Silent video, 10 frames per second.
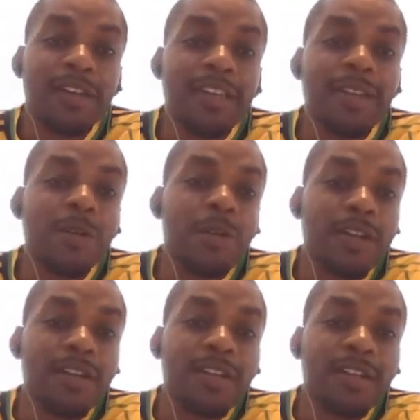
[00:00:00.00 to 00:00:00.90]
Eddie
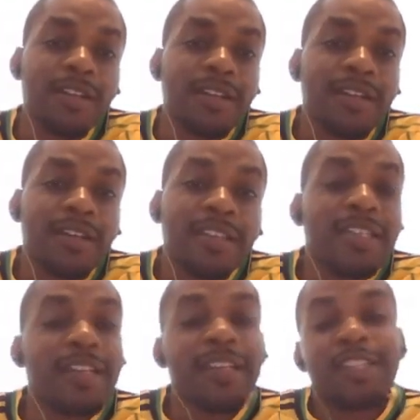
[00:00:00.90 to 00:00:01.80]
Gunner,
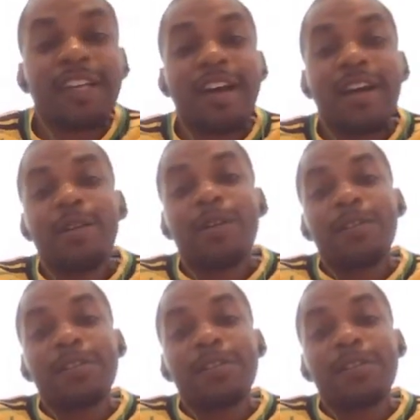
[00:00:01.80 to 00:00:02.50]
still in Chicago.